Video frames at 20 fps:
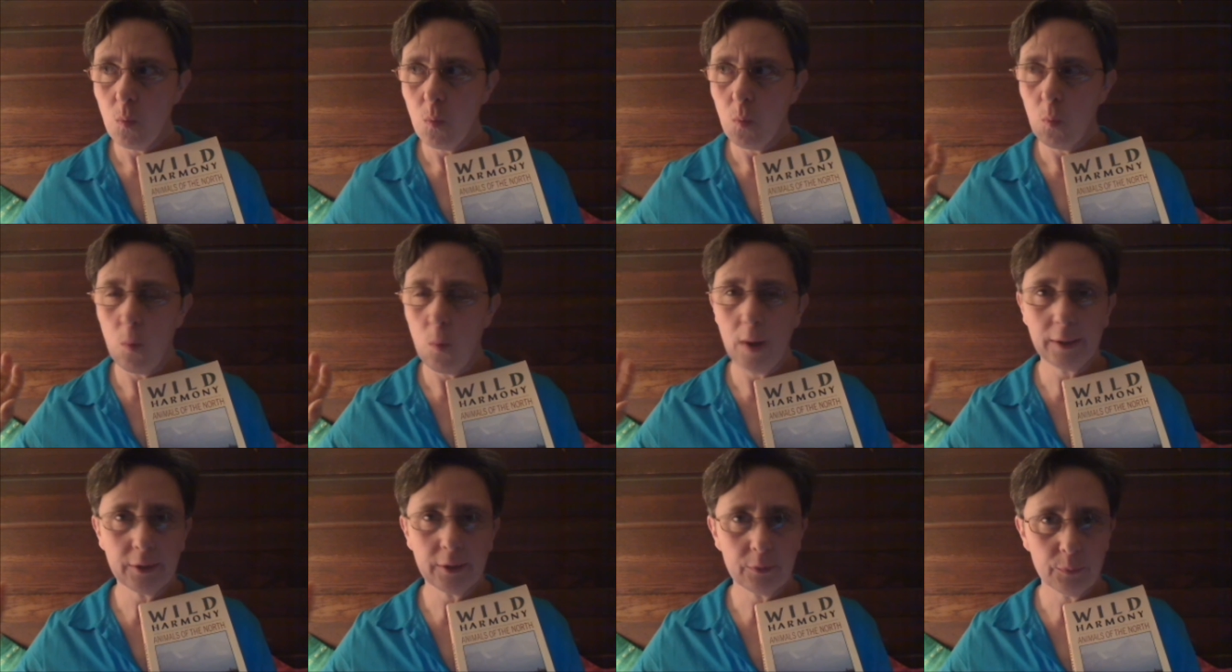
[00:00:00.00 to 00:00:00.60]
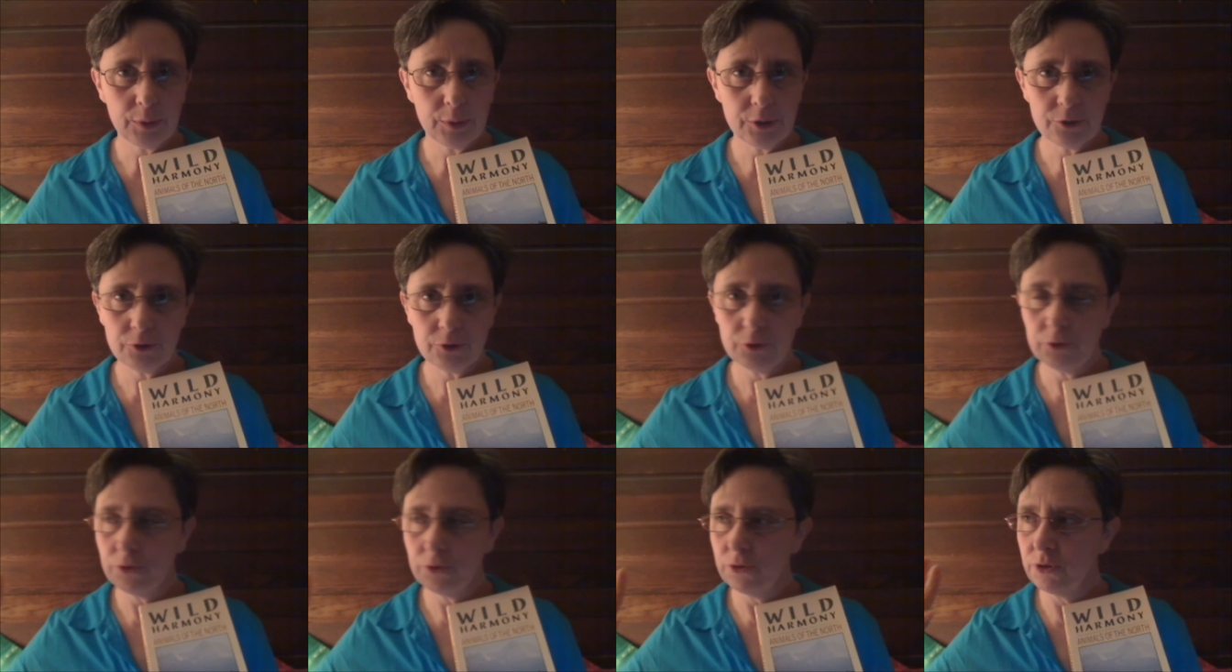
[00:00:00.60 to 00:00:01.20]
what
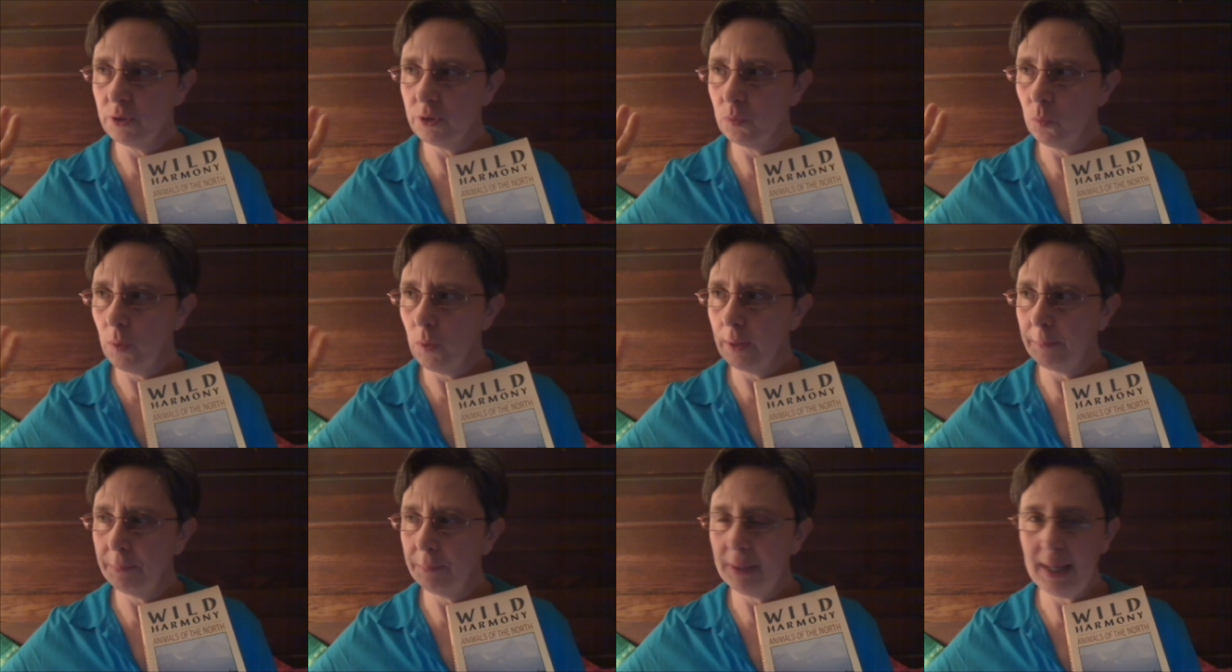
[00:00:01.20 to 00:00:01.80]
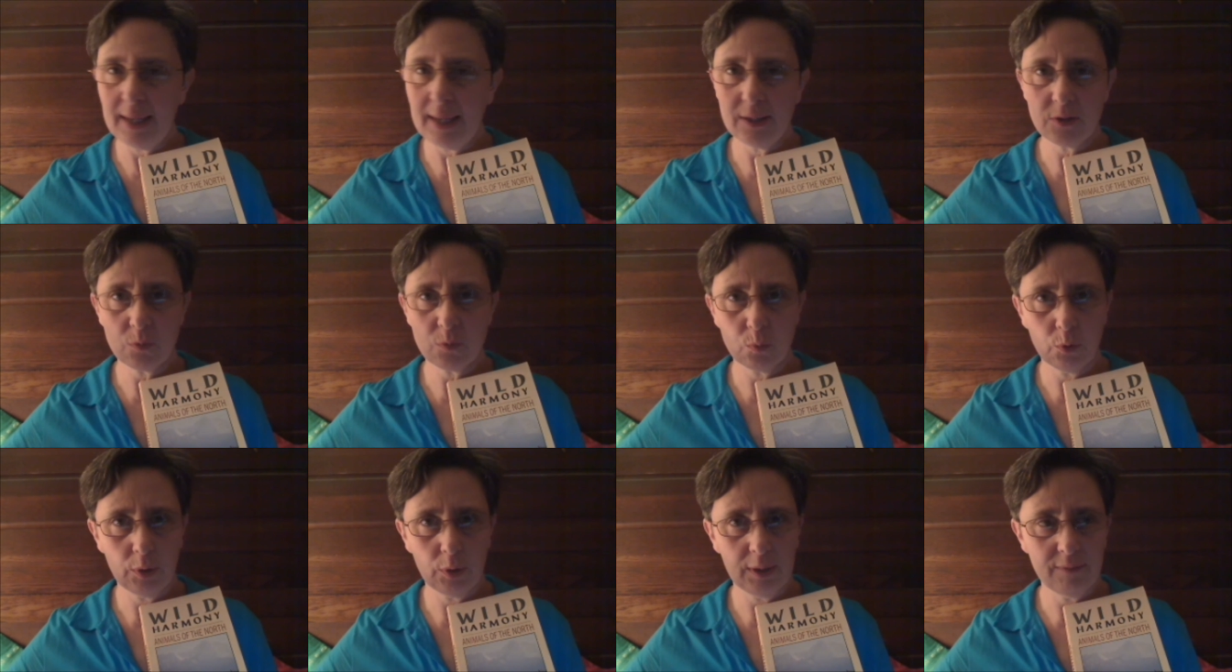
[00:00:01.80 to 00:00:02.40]
creatures and what plants
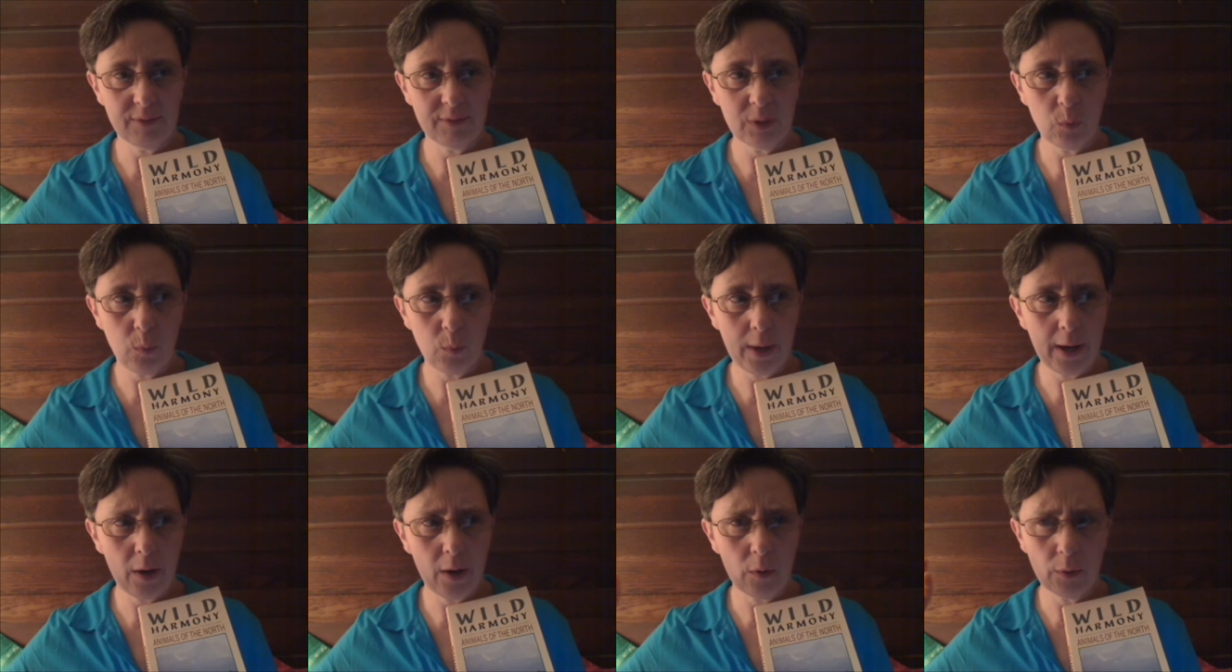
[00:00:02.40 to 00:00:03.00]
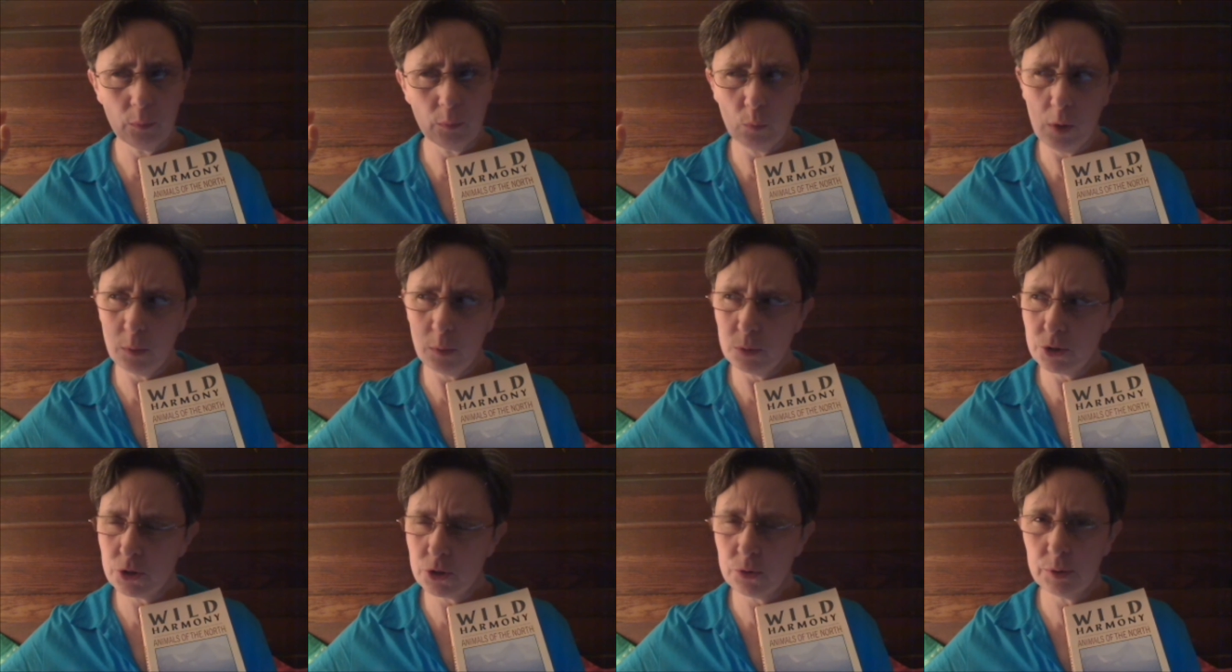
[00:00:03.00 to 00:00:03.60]
were living where and what
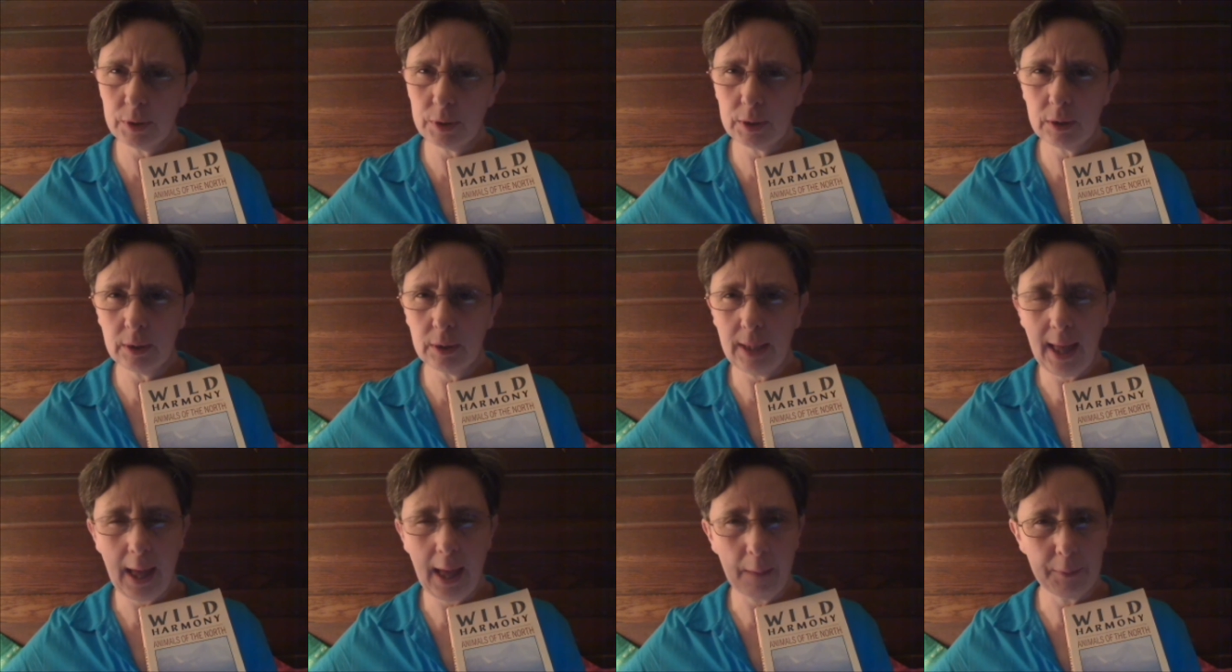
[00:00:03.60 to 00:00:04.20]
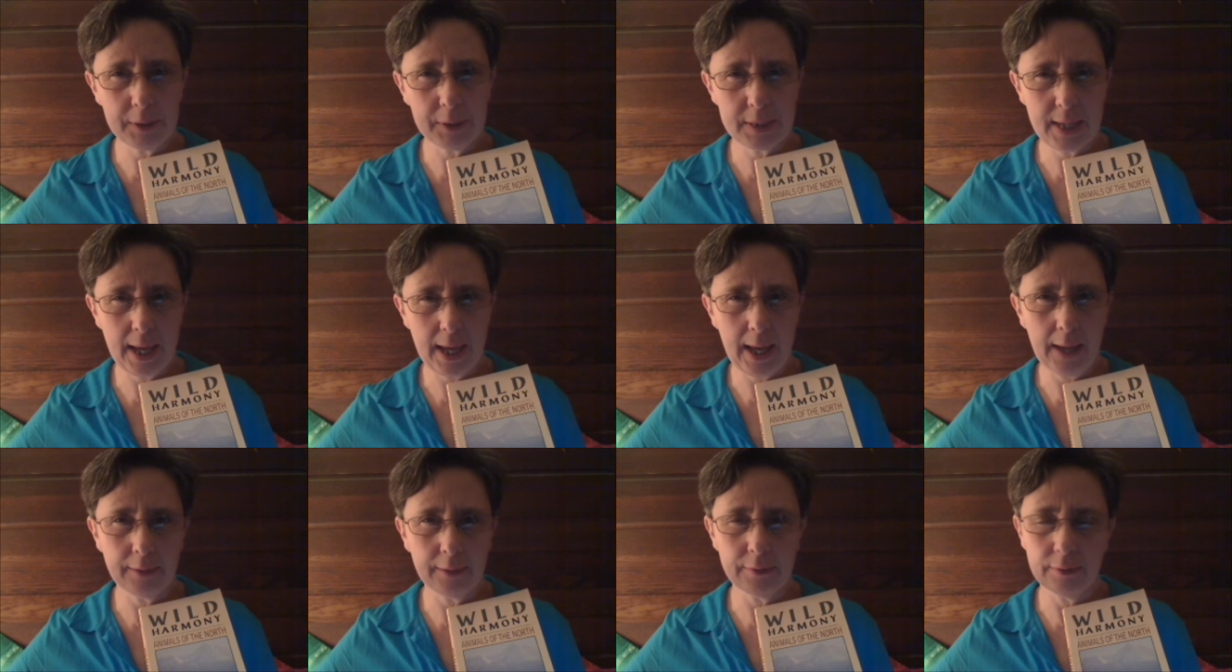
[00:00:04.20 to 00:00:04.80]
was critical
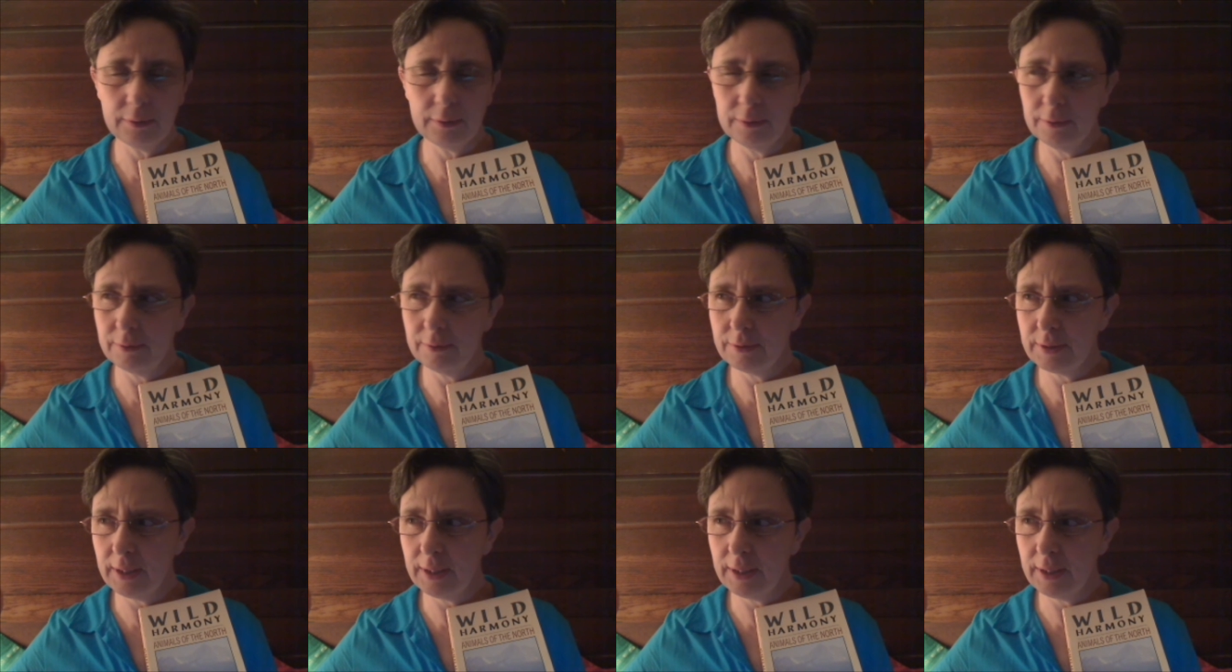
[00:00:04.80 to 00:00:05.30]
habitat, and